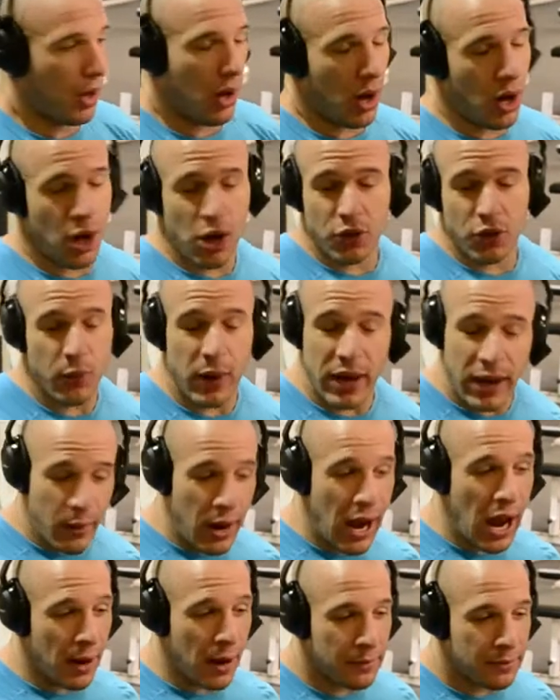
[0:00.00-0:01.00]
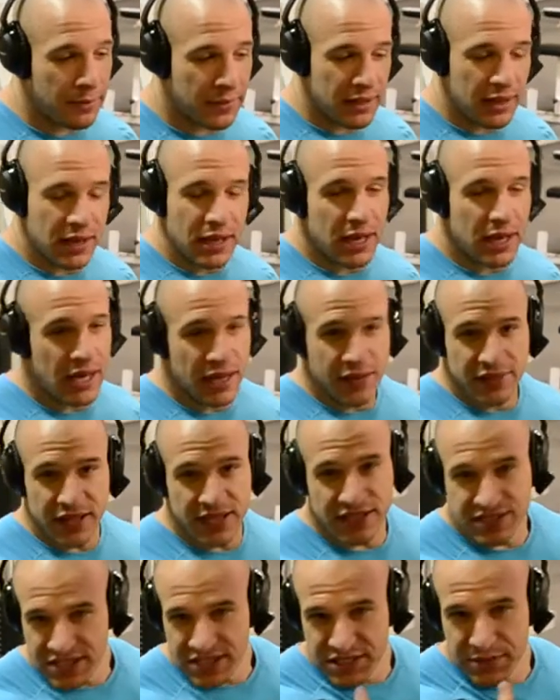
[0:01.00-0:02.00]
all the way around. And
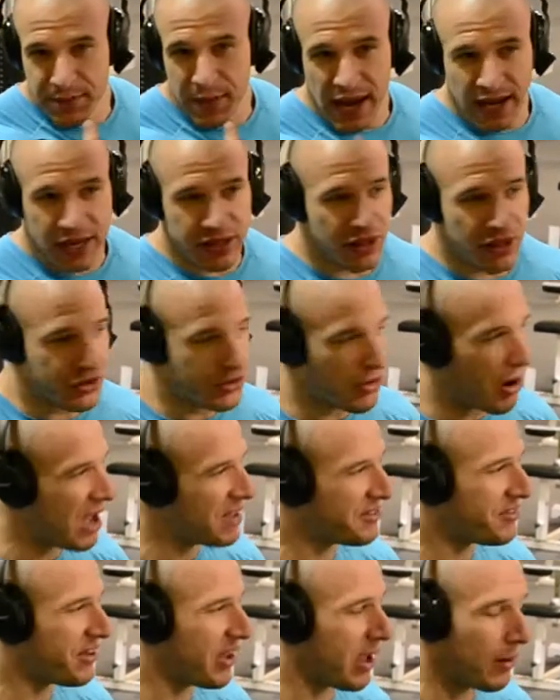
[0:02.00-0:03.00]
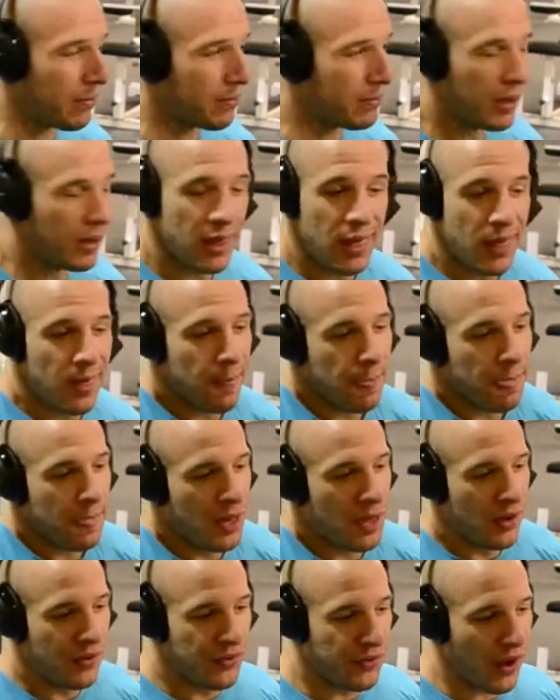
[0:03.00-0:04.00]
this is the back of the tricep.
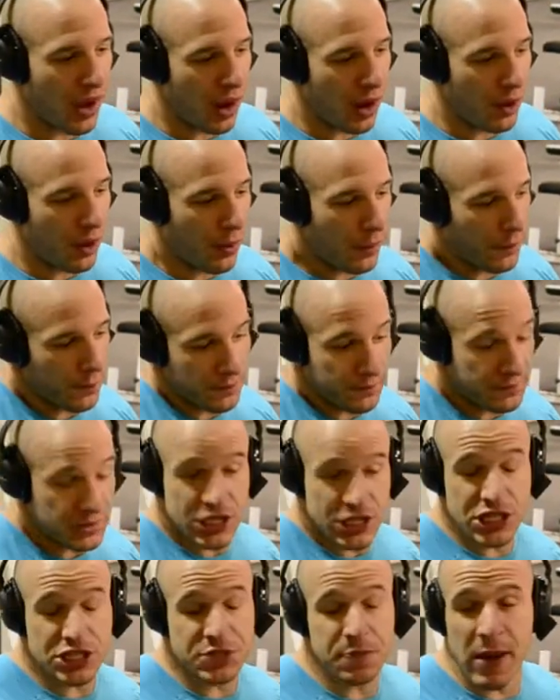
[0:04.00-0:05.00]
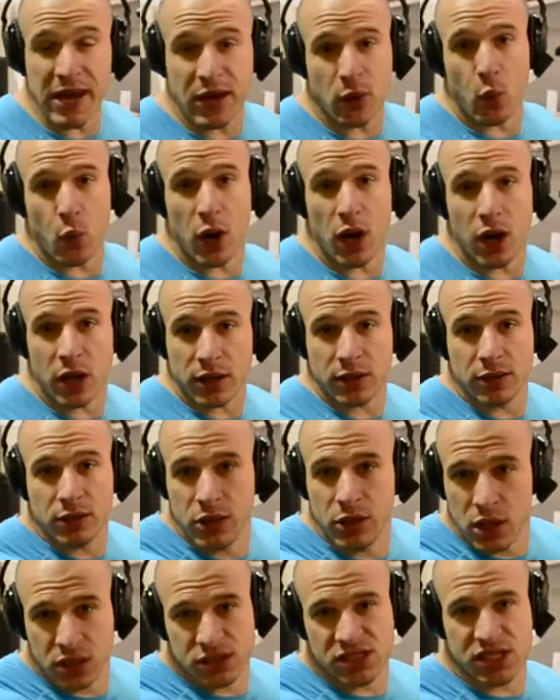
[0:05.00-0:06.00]
So you just make work,
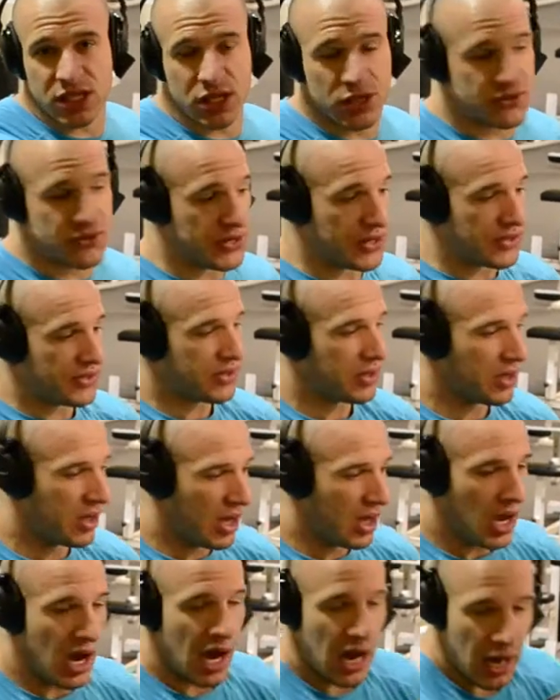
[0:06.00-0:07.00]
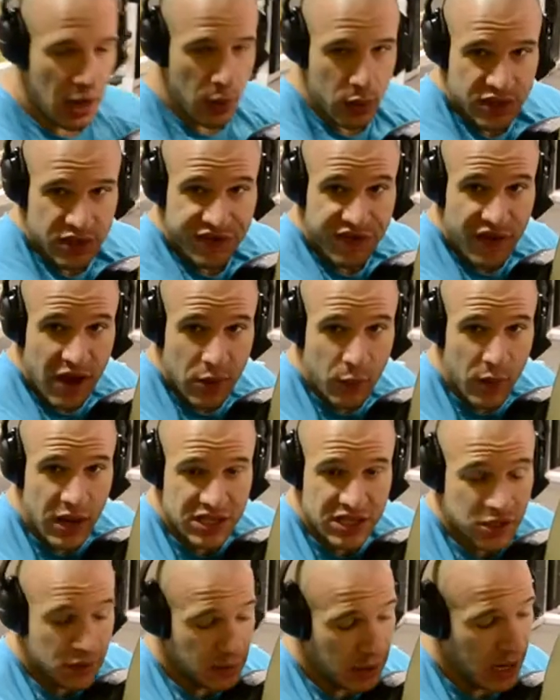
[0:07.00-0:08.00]
no excuses. I always find
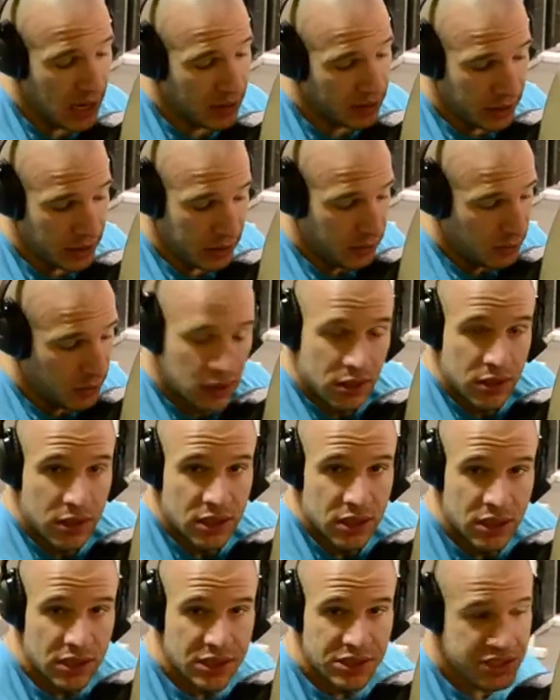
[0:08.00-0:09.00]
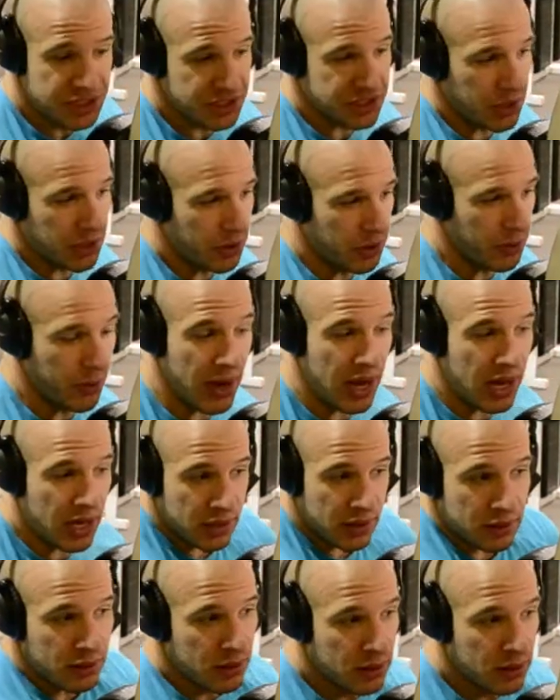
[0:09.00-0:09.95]
ways around it. It's just the only way